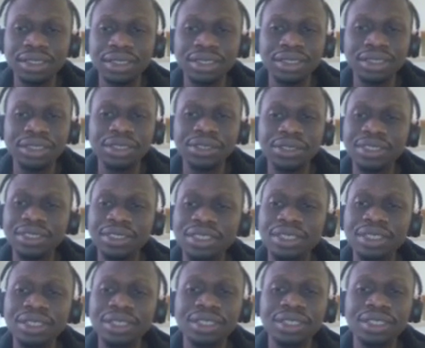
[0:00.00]
did you
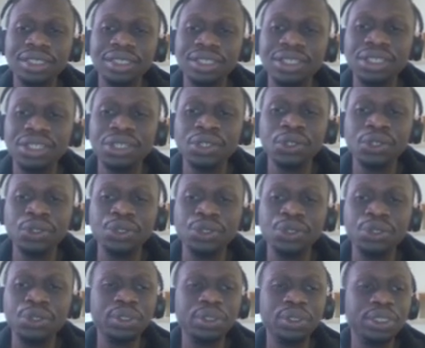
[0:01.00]
see?
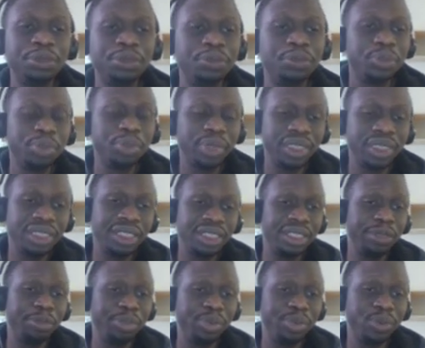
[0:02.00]
So it
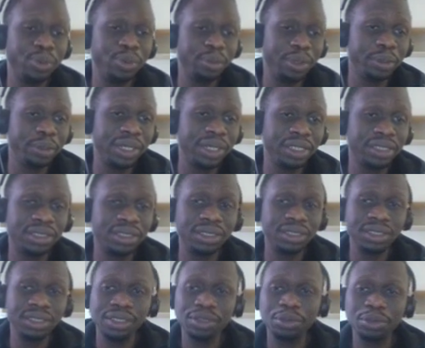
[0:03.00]
basically
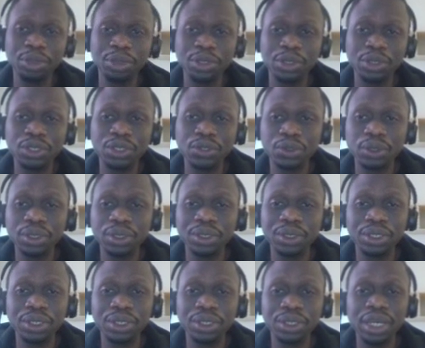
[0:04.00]
remembers because
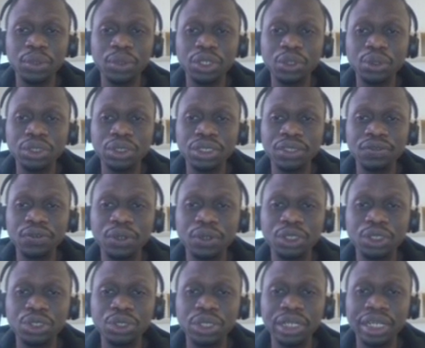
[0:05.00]
here we use the
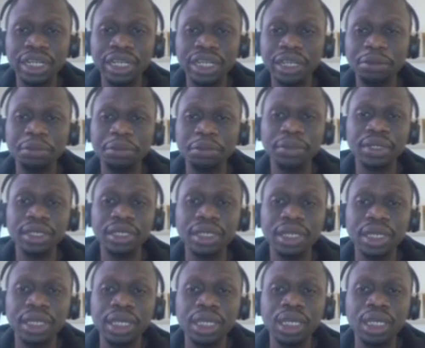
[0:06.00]
function name.
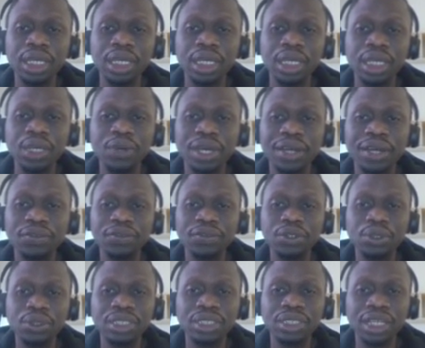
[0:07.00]
If we have
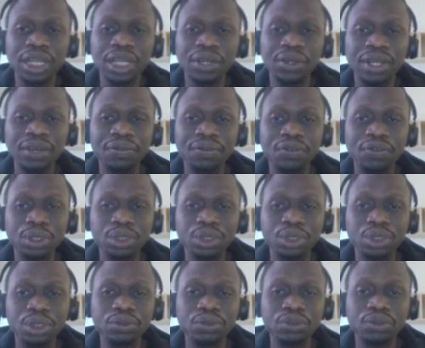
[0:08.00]
used another
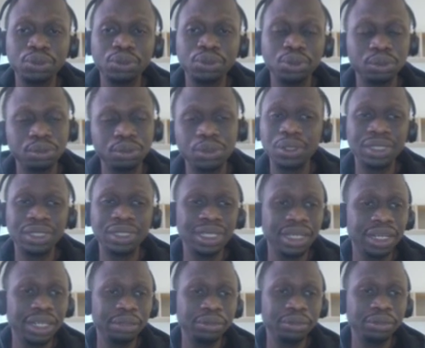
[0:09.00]
function to call their
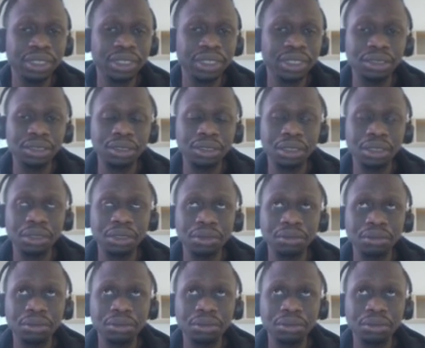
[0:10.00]
names, let's say,